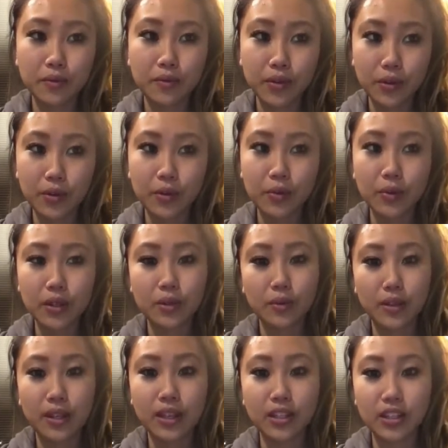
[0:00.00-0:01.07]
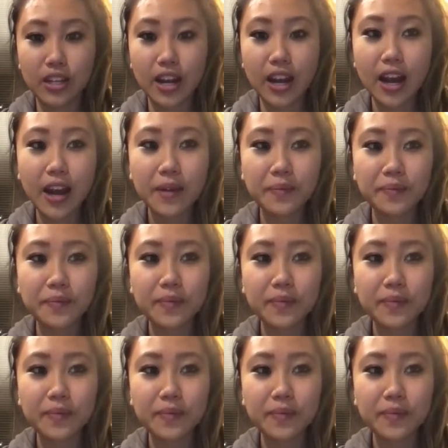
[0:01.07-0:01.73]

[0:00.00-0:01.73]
food was with injera.